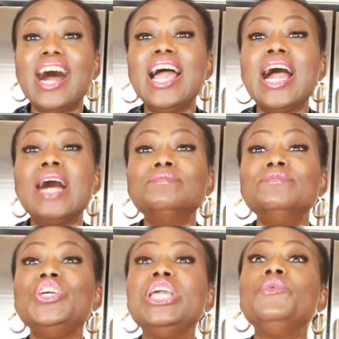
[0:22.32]
I
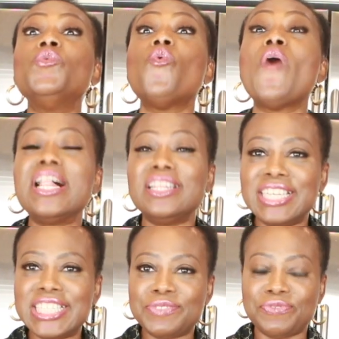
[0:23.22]
am doing
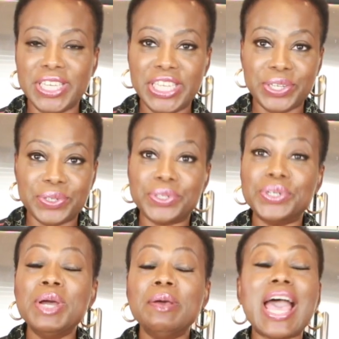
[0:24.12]
wellness
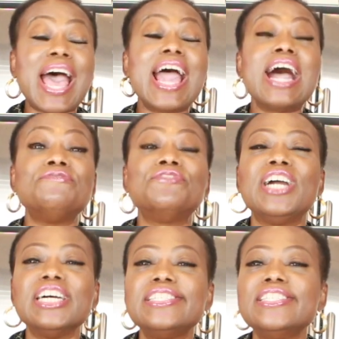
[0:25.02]
video. I have
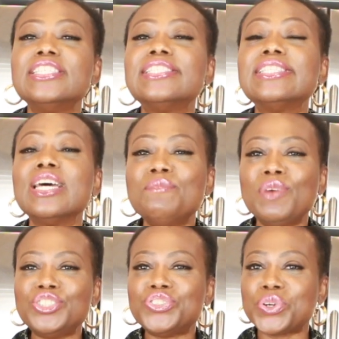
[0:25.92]
gotten so
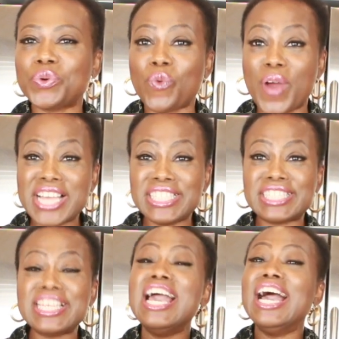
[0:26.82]
much
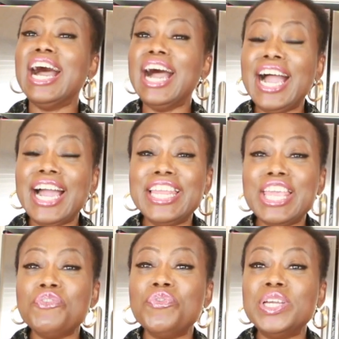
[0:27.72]
requests and
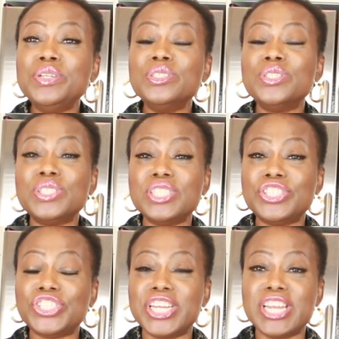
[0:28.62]
if you're new to
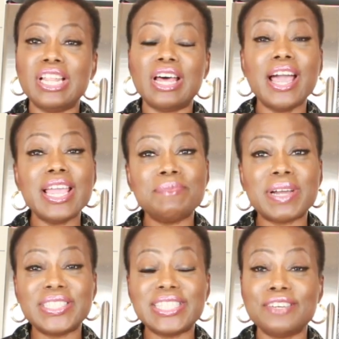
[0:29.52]
this channel, I
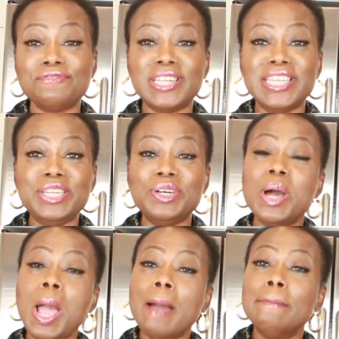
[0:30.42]
am Kartia
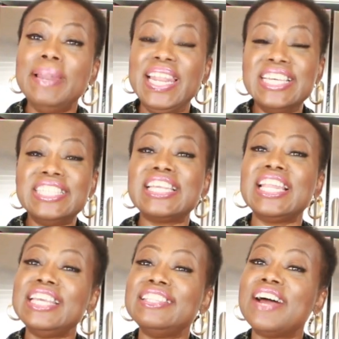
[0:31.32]
Velino. Please
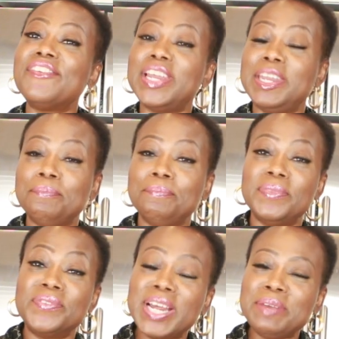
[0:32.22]
click that red,
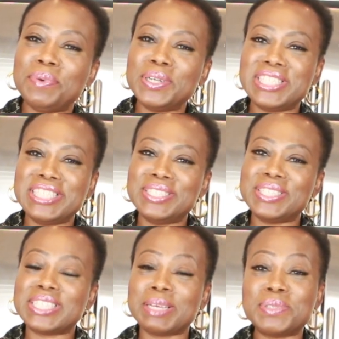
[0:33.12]
red button
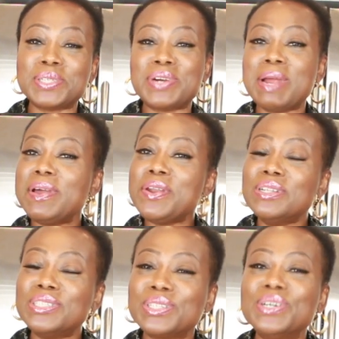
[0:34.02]
to subscribe and
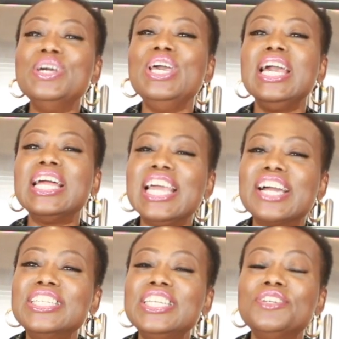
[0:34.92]
also
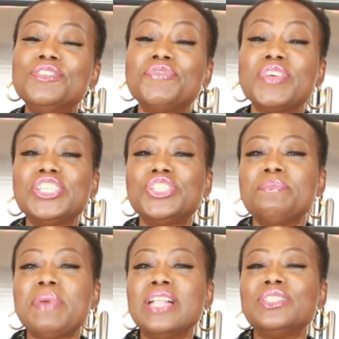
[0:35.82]
click on the
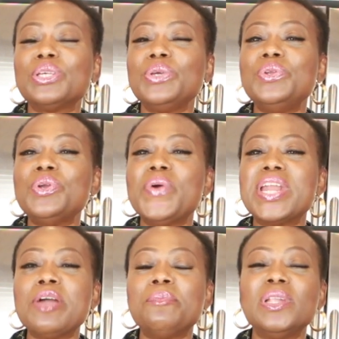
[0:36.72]
notification bell so you know
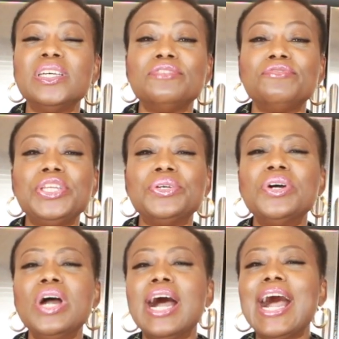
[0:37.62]
when I upload a
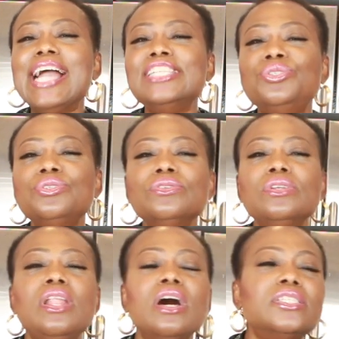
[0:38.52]
video. I do
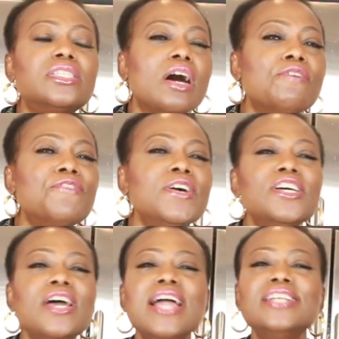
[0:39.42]
lots of
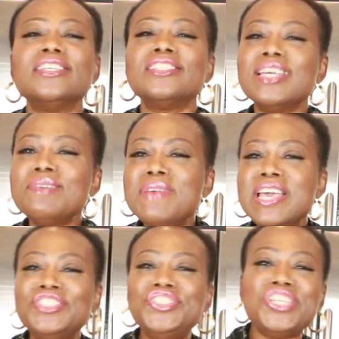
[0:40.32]

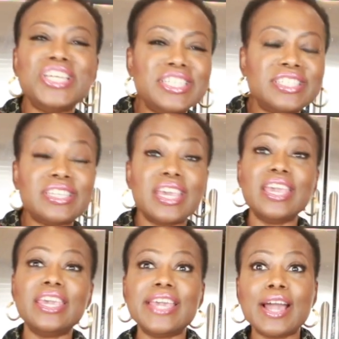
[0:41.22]
entertainment, G,
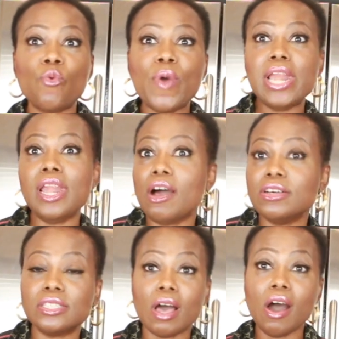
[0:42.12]
skincare, weight
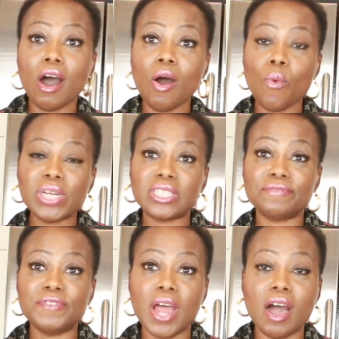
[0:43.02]
loss, all what's
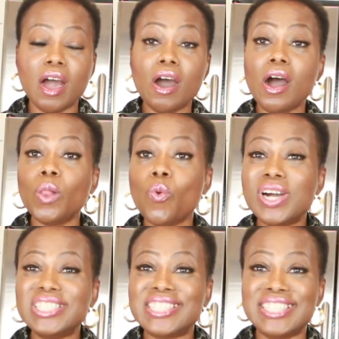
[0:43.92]
up now, all
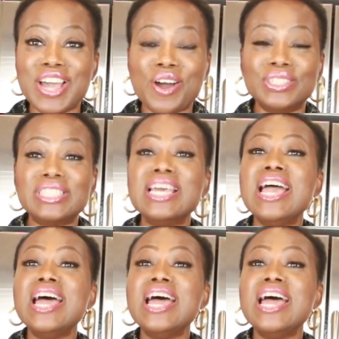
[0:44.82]
what's not,